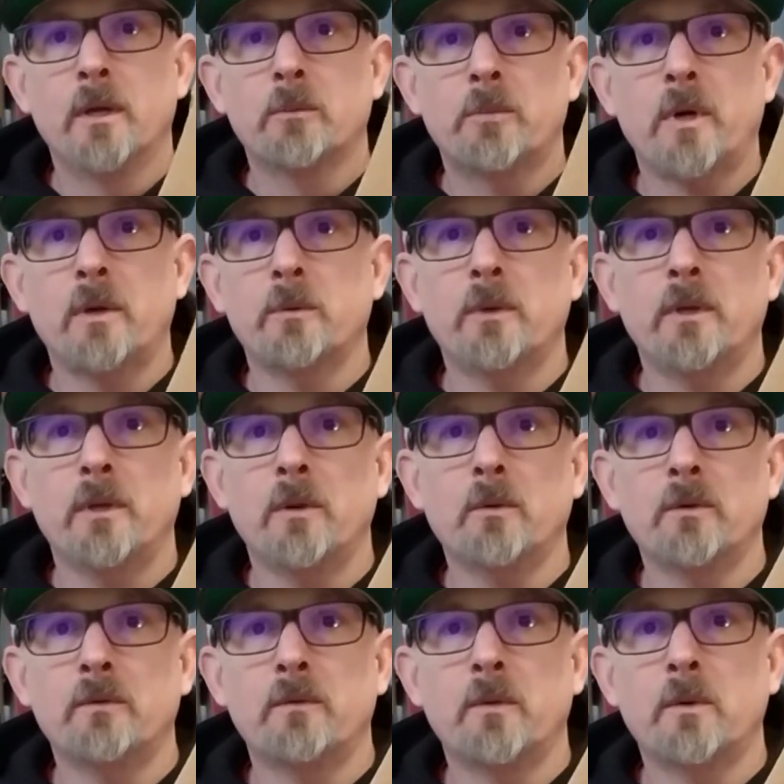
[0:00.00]
Probably the
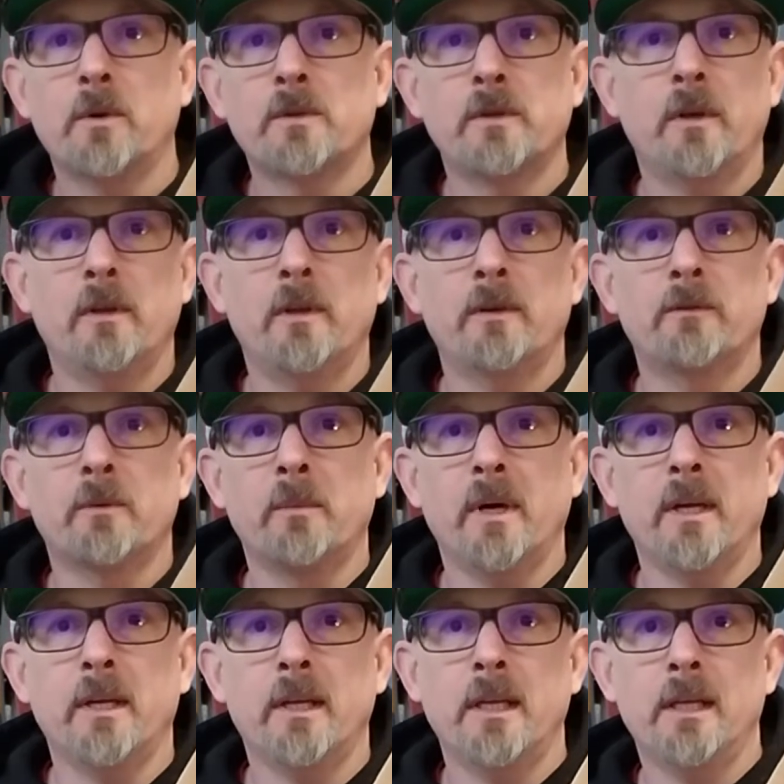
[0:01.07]
only forge I'll ever buy
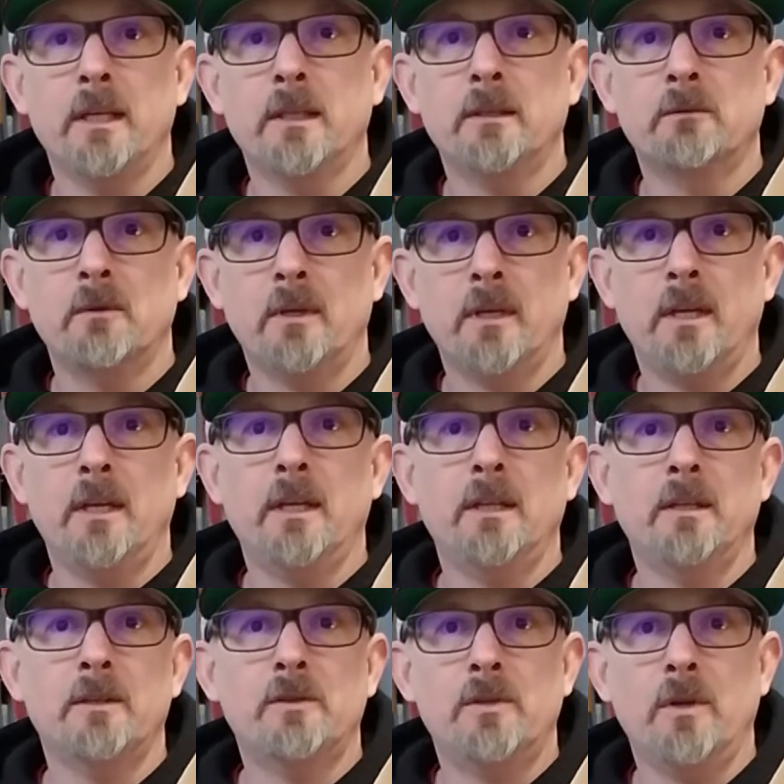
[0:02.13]
again. Again,
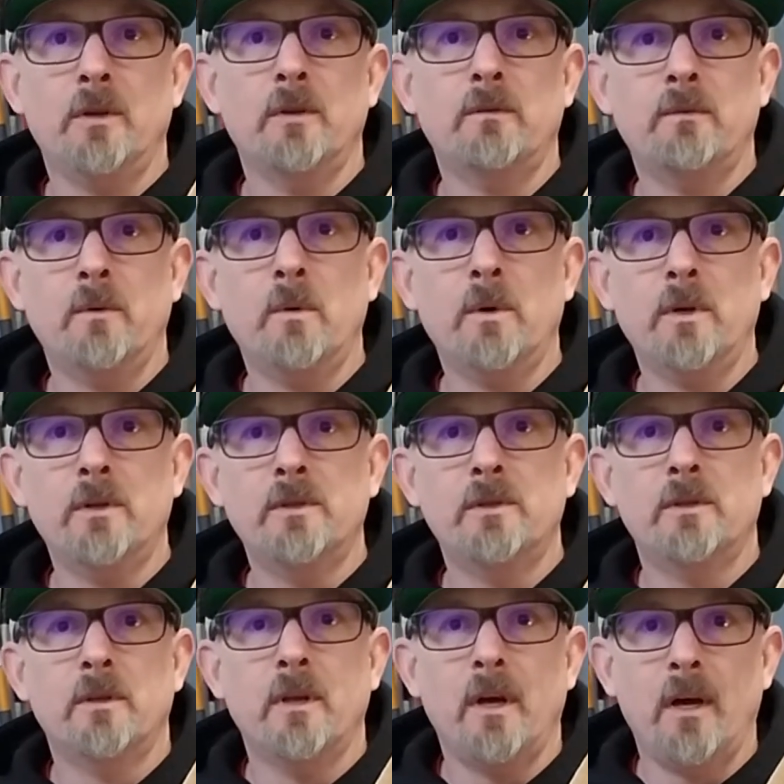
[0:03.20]
the Chile
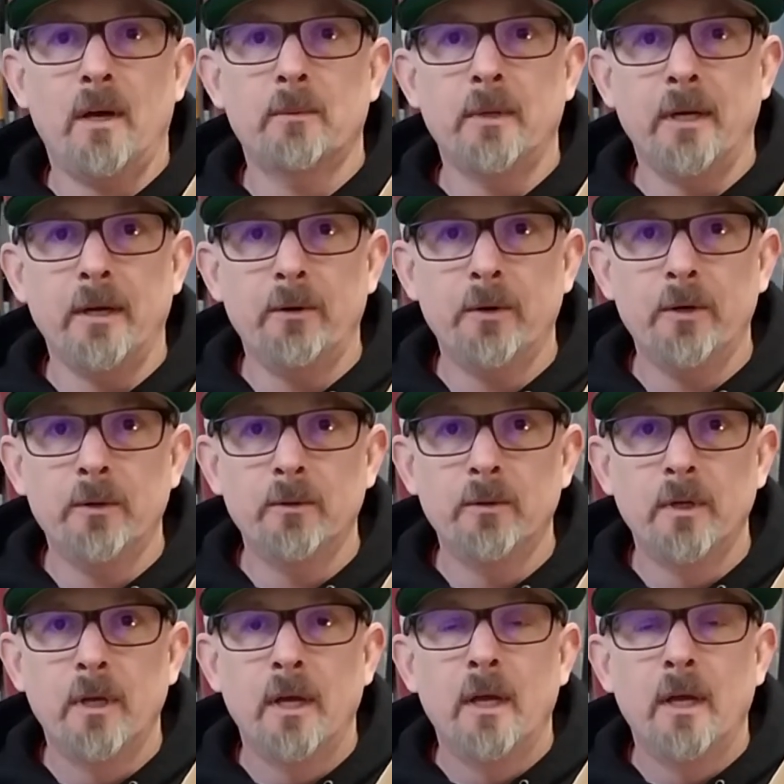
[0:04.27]
Forge, the Habanero.